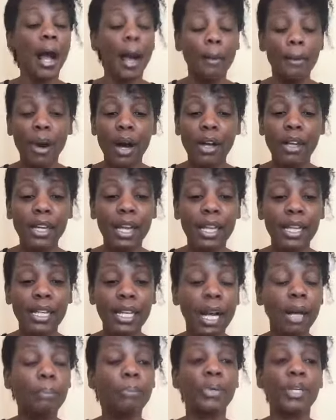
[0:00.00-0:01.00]
about a
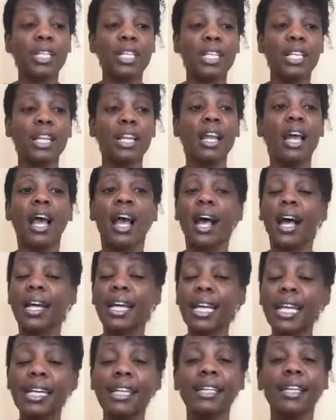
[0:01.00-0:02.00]
young person
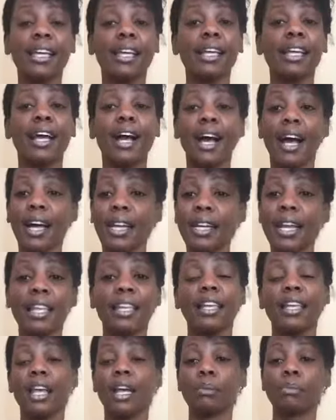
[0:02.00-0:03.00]
killing
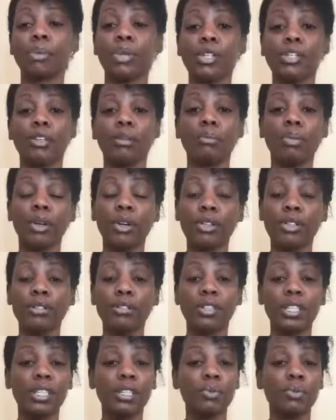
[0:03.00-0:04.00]
another young person because
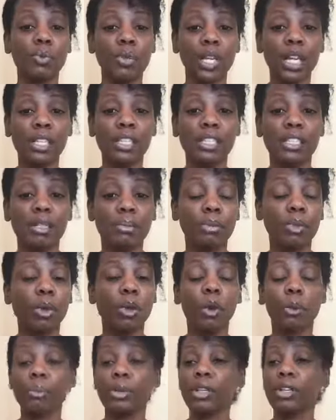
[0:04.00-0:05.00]
of this relationship
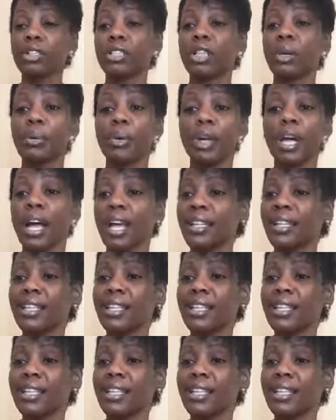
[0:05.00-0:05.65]
thing or because they were